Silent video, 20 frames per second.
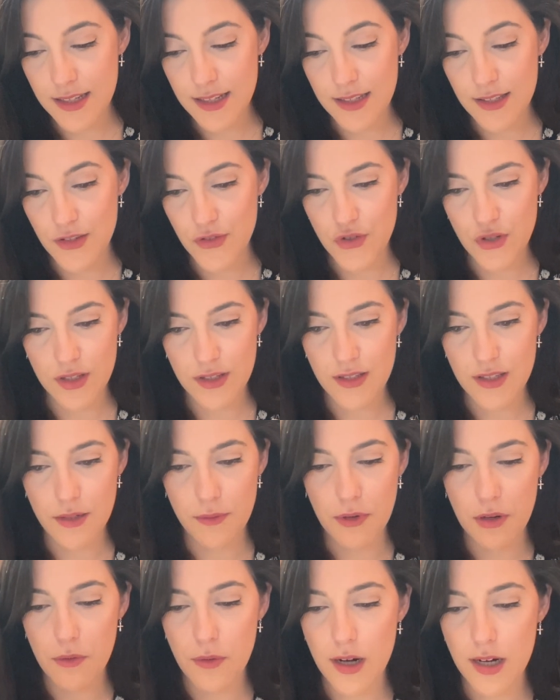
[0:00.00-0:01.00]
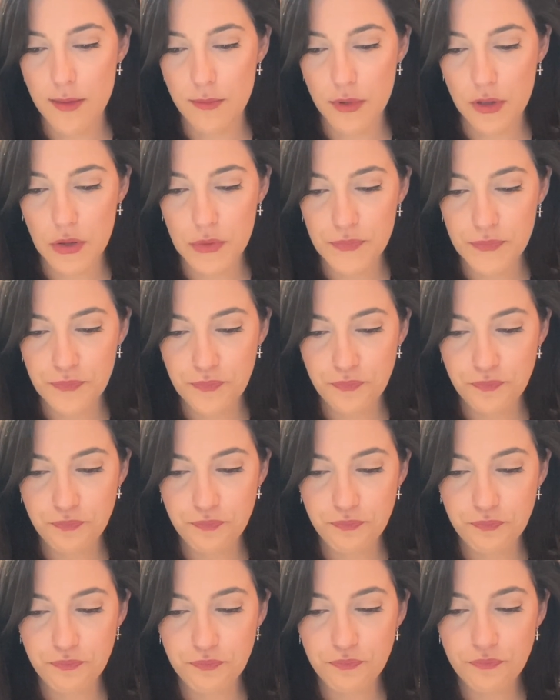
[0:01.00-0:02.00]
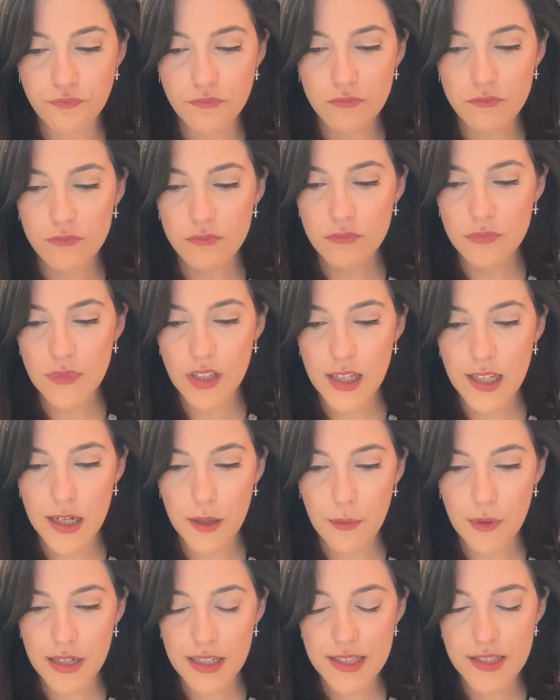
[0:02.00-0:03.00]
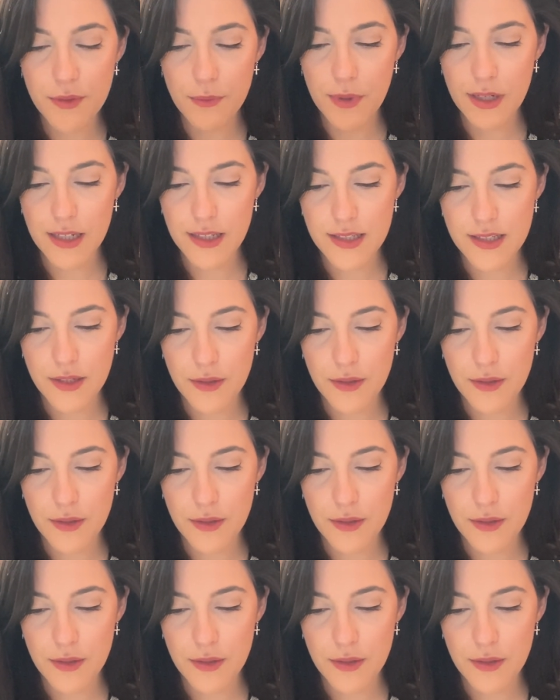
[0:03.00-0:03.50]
It's just so incredible. And I wanted to read it to